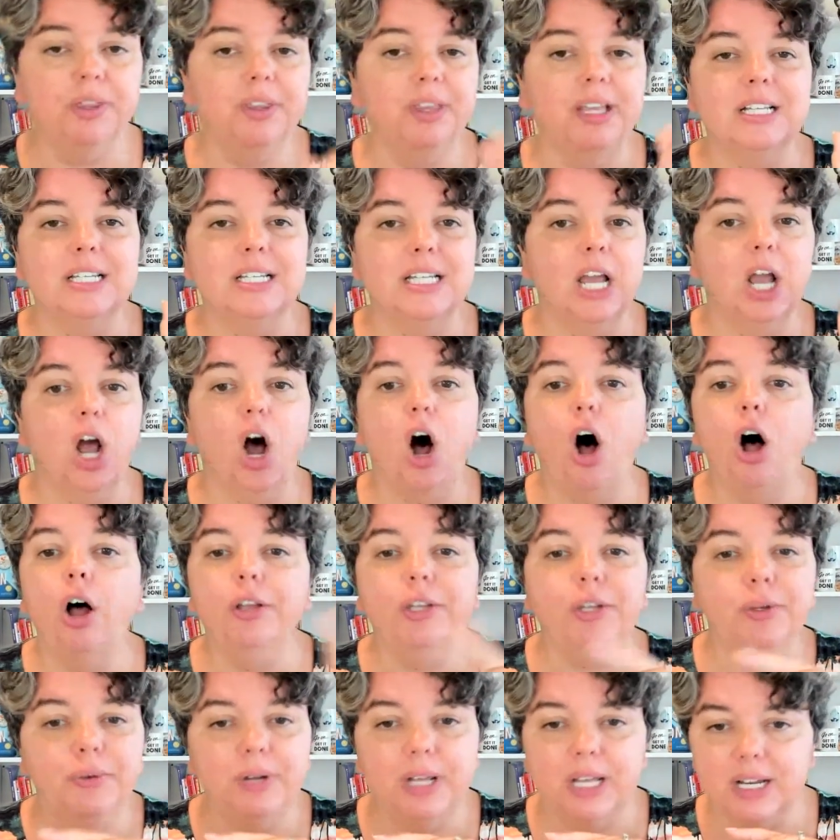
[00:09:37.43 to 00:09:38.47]
Let's say all
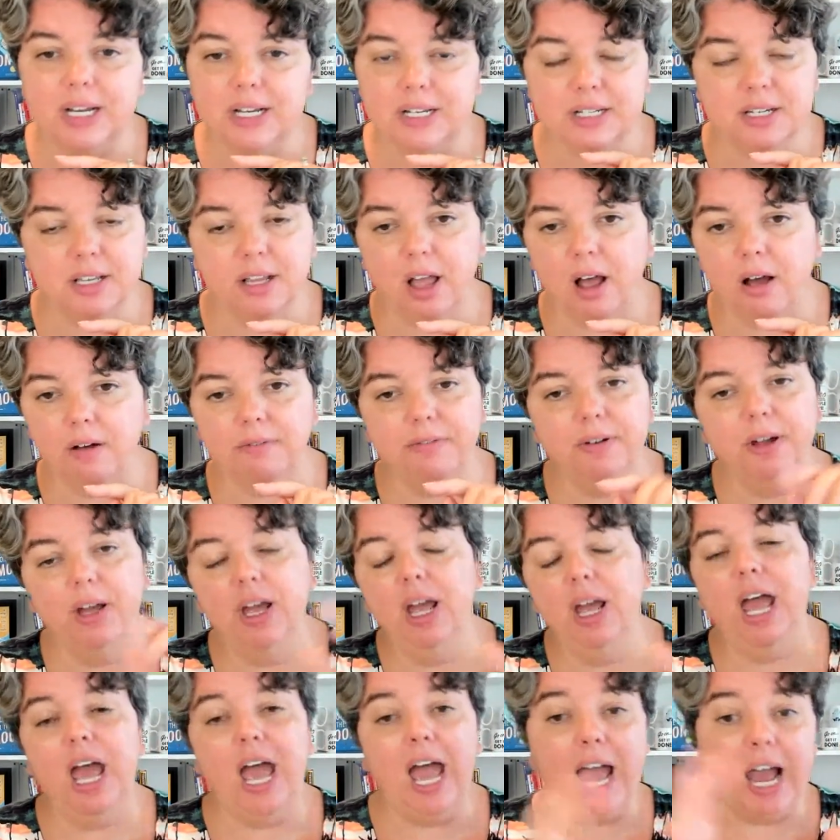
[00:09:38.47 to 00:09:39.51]
you need is love
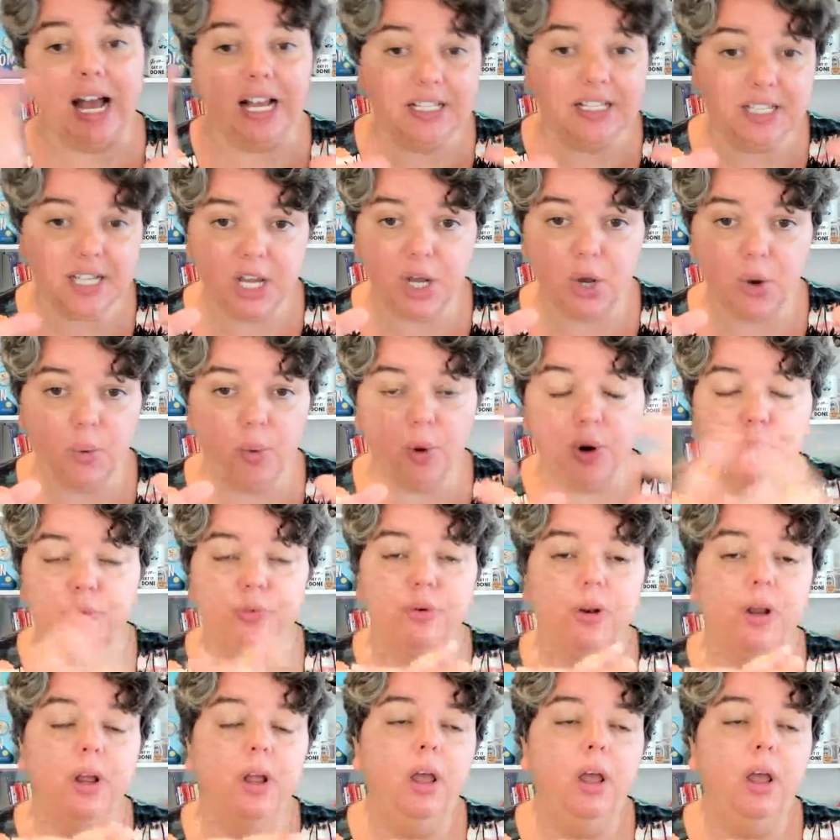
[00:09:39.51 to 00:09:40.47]
as a quote,